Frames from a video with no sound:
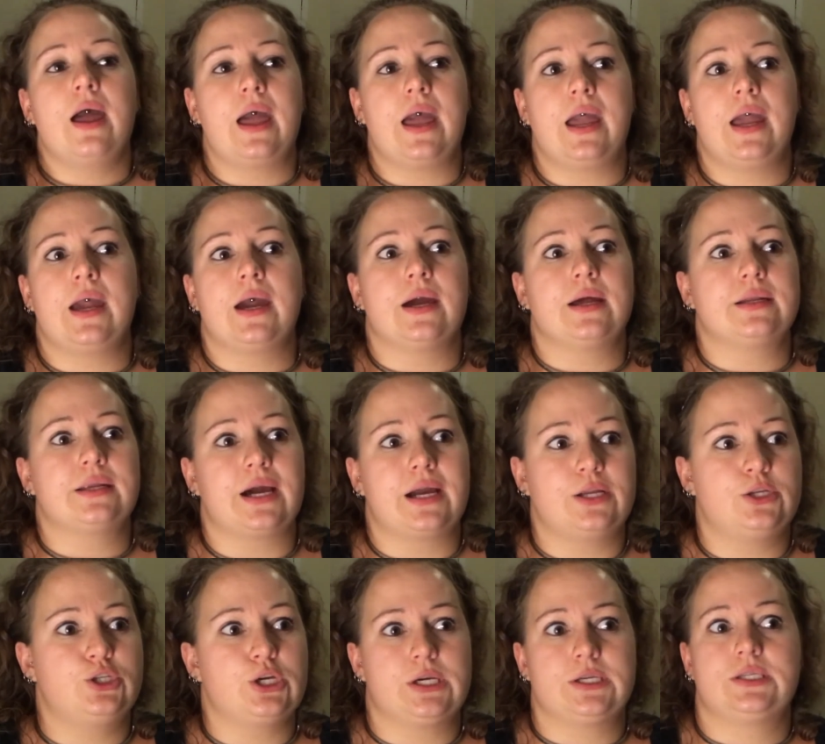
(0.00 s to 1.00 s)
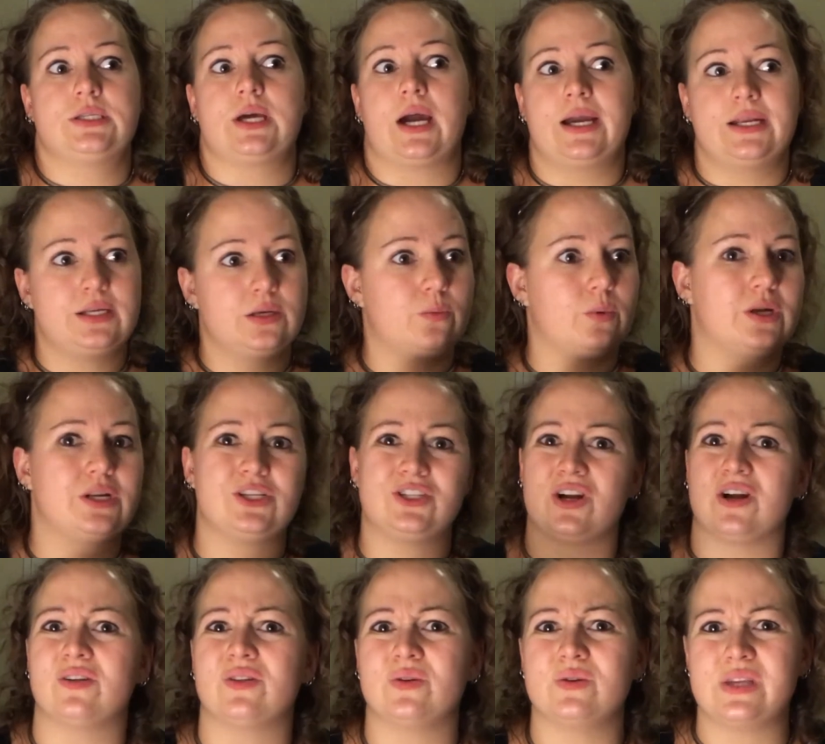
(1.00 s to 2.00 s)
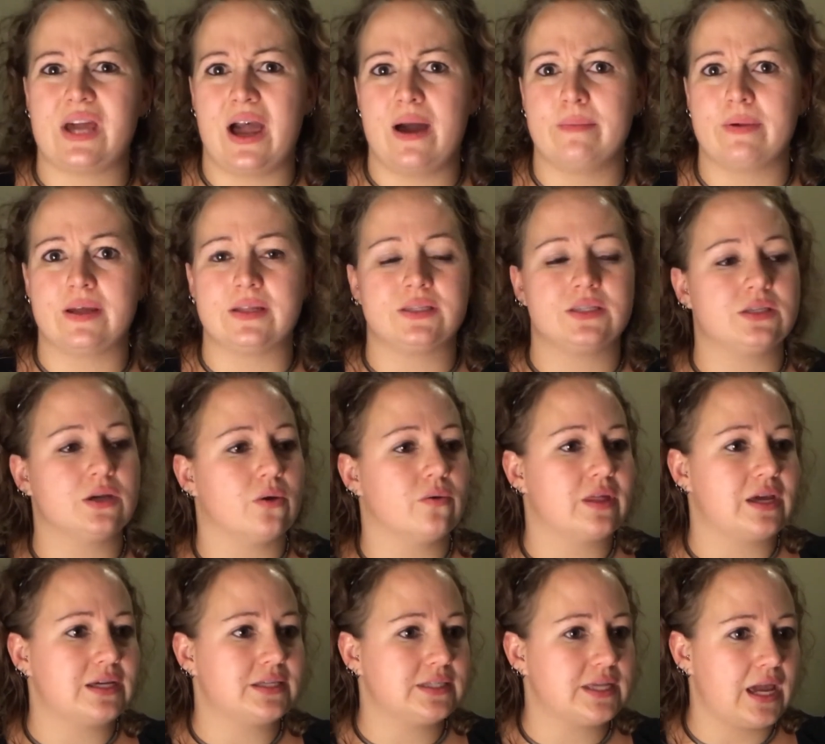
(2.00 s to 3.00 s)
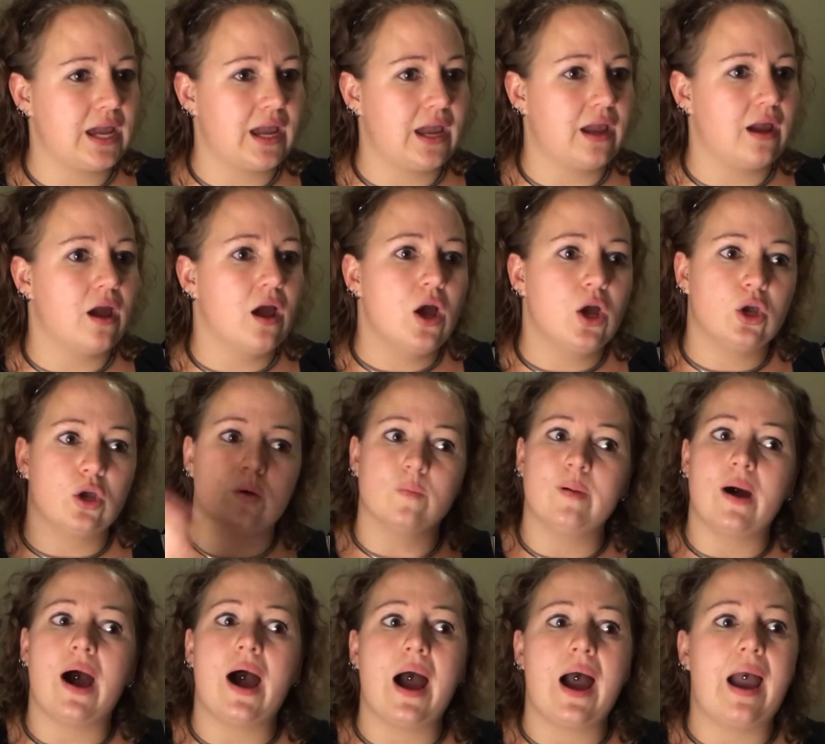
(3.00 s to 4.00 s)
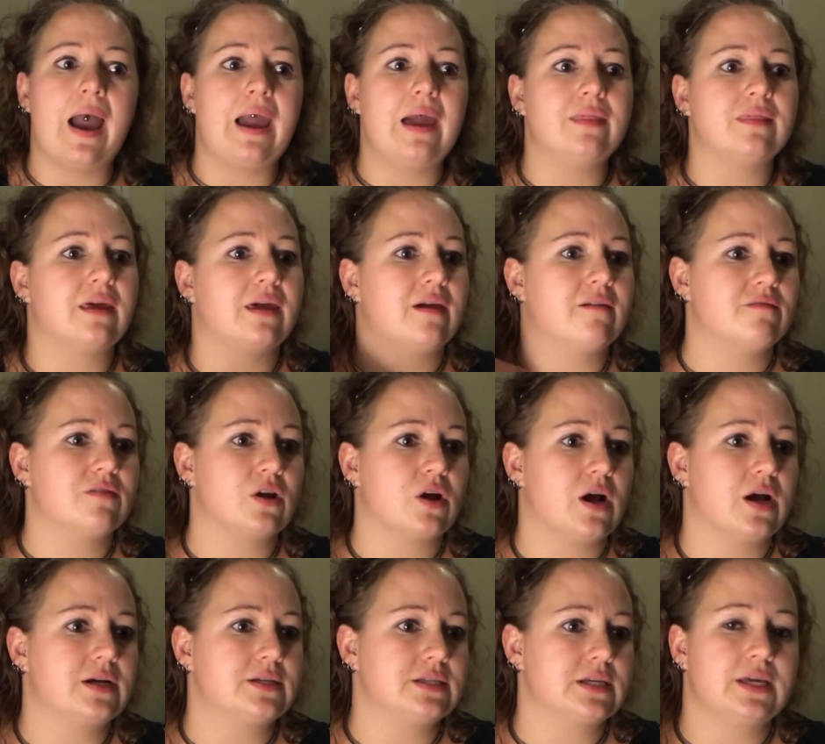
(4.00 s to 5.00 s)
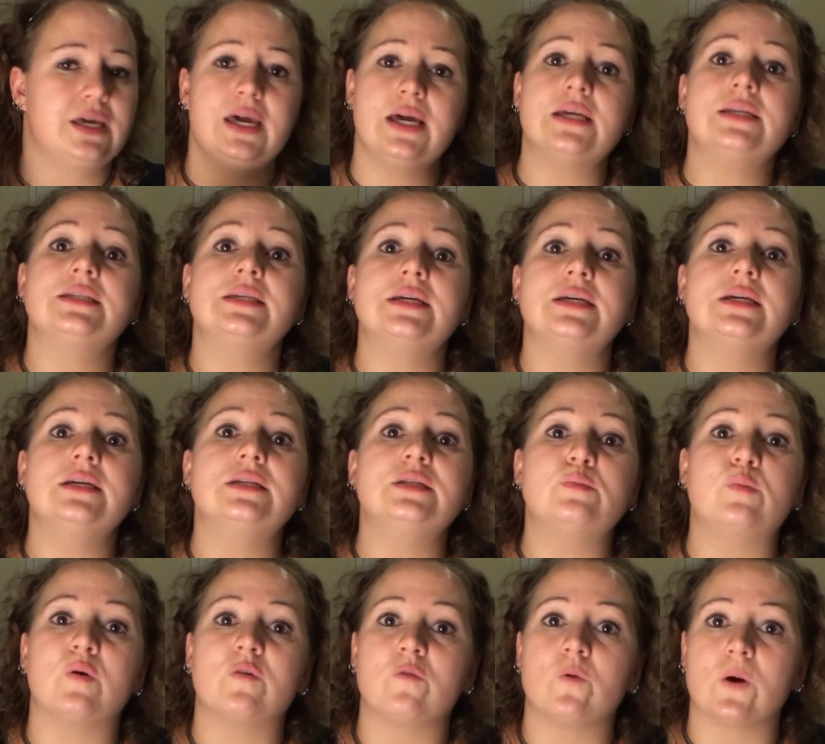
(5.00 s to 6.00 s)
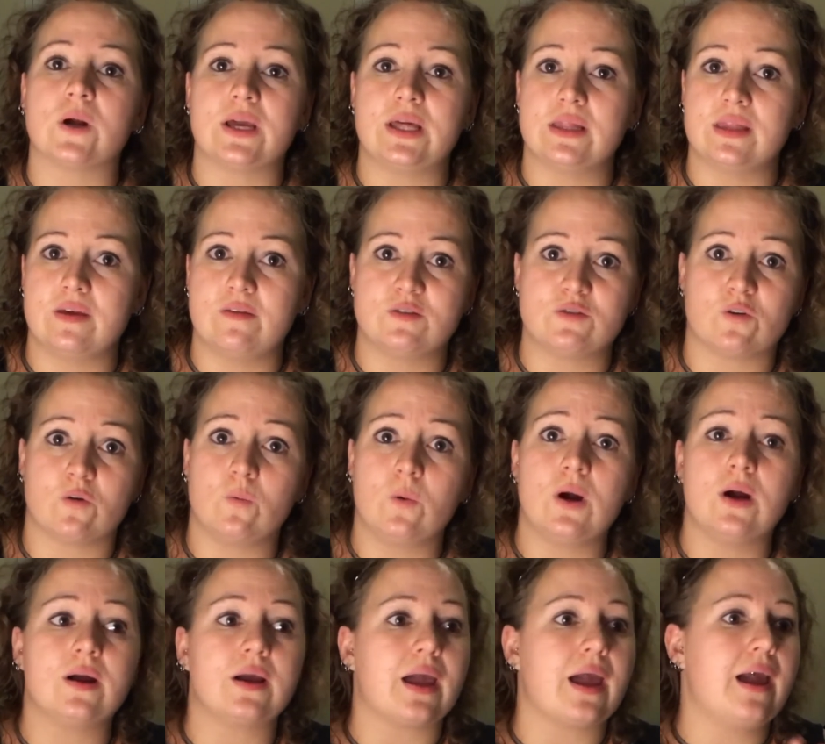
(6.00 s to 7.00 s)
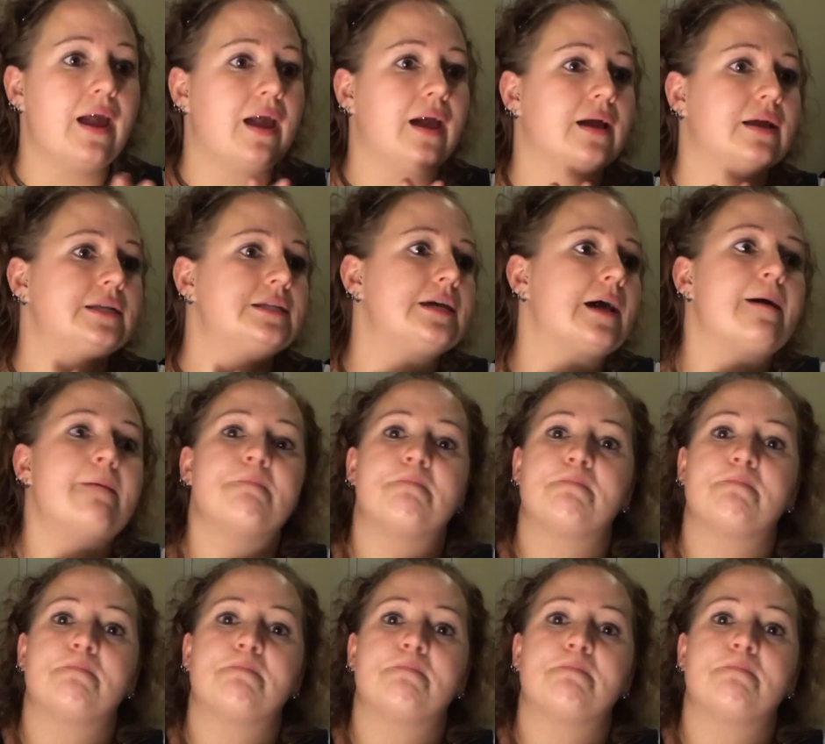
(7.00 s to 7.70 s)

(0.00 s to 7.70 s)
And I just, I didn't want to start those habits. So they say goodbye, they give their hugs and kisses before he leaves for work, and